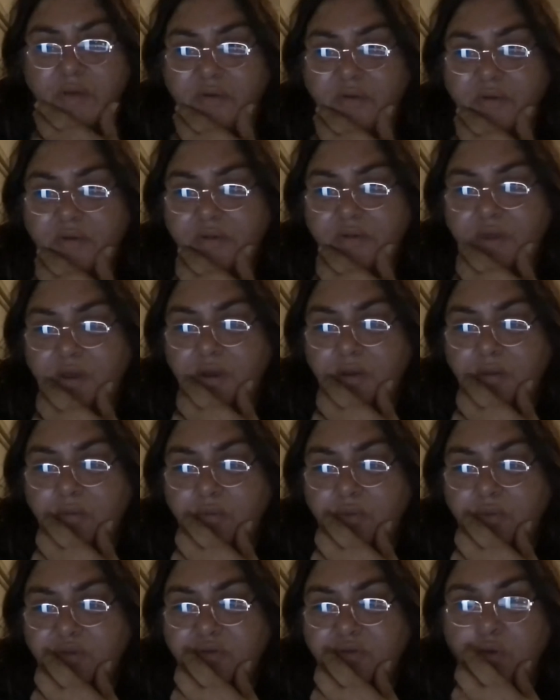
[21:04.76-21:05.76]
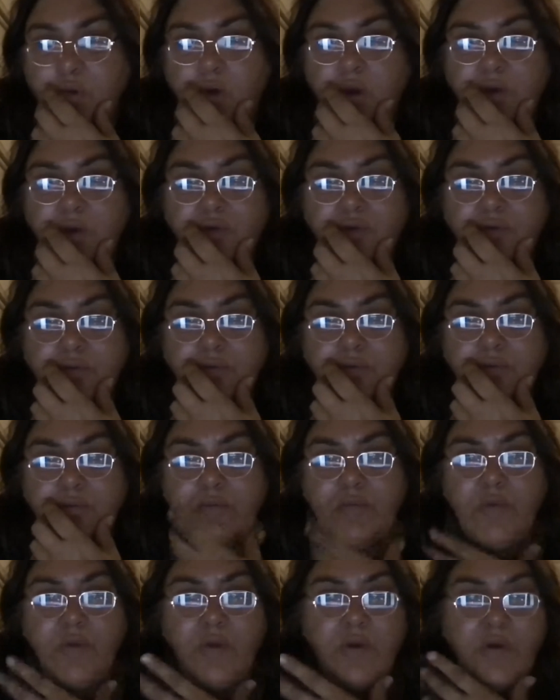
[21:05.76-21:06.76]
that it's quite,
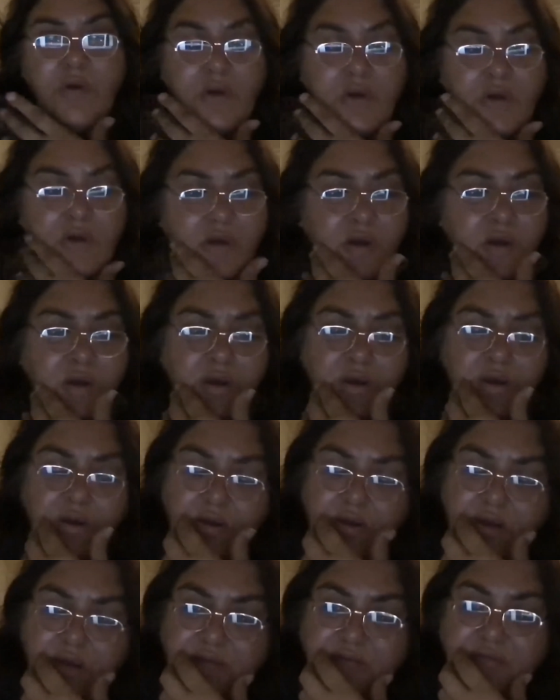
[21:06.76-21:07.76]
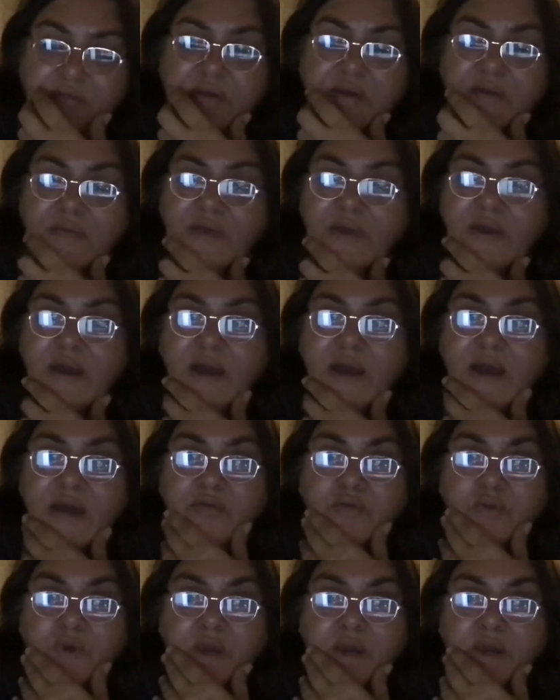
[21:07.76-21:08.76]
they're
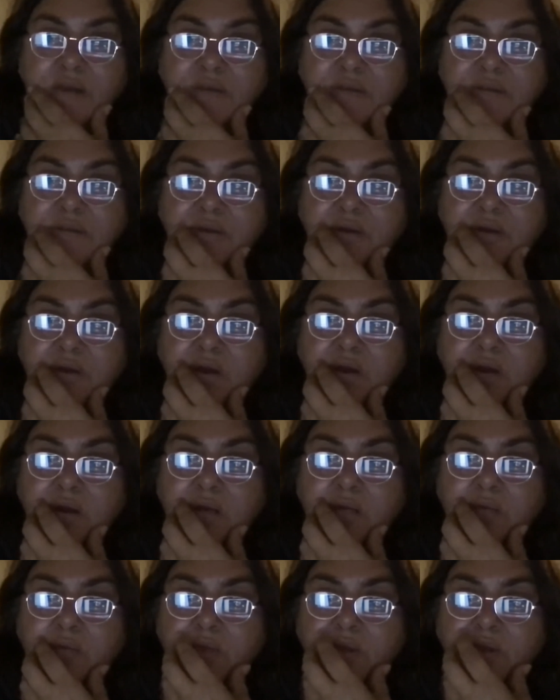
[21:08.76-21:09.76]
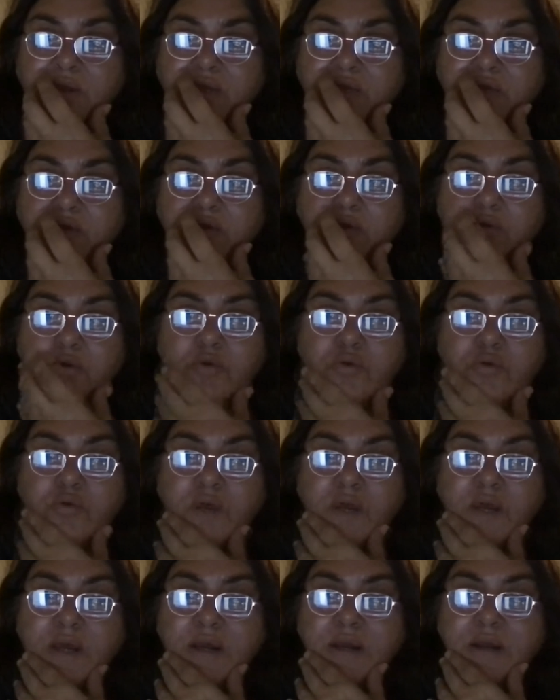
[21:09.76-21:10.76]
hard reads, they're difficult to
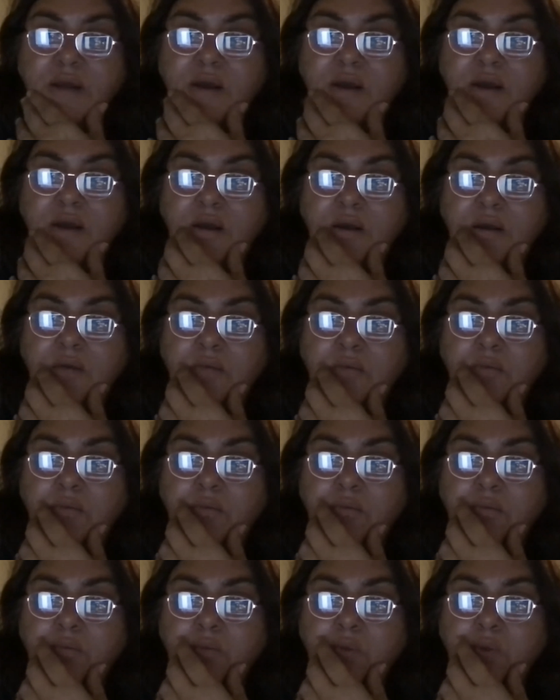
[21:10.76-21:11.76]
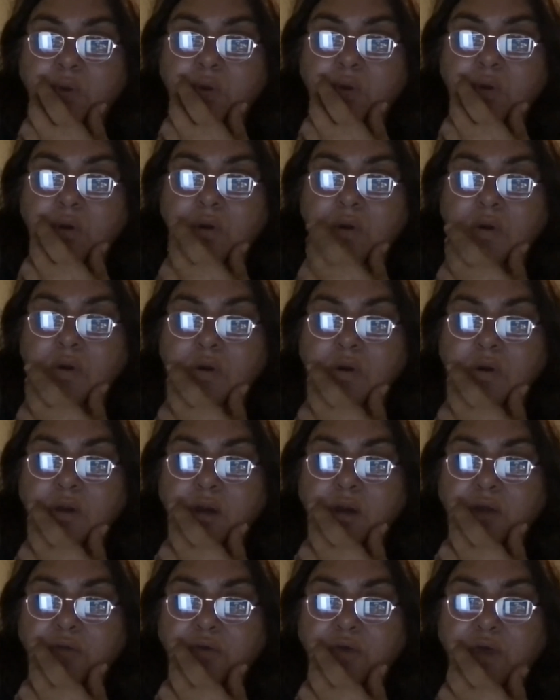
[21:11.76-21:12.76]
read,
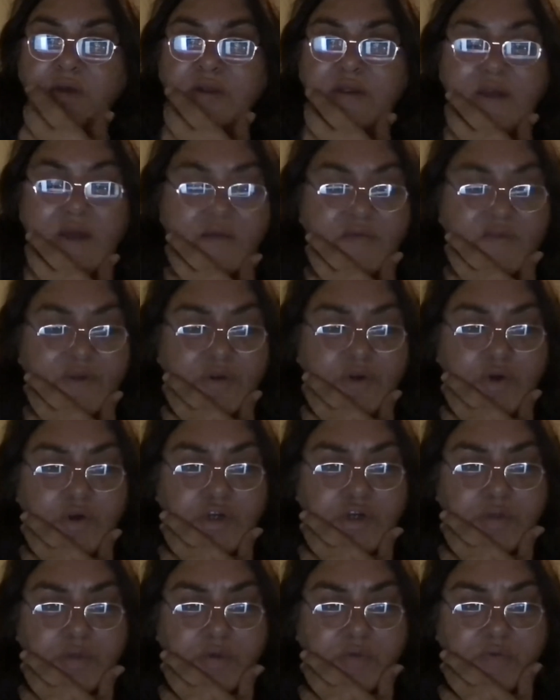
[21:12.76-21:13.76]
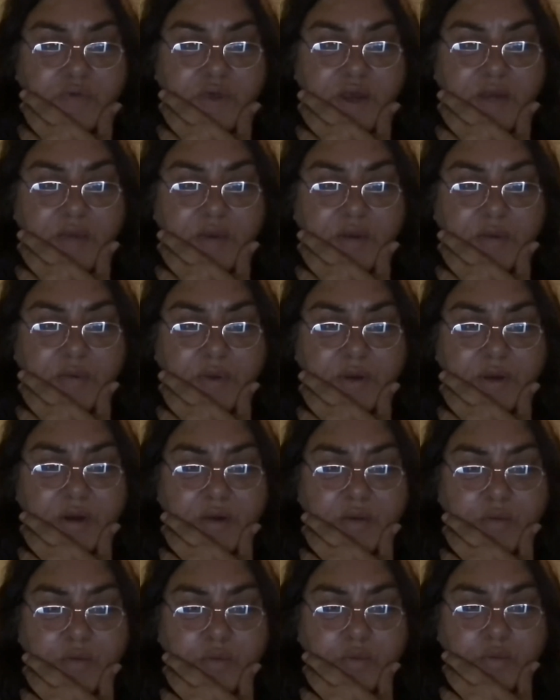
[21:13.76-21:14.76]
so I did have to nurture my family. But
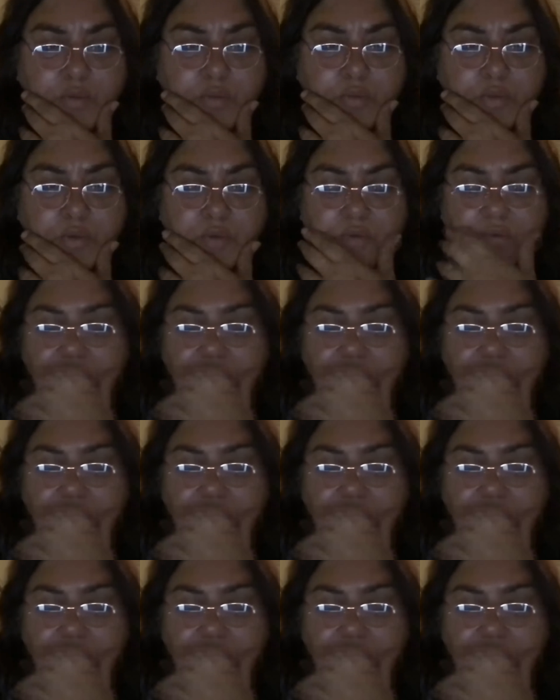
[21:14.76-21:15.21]
with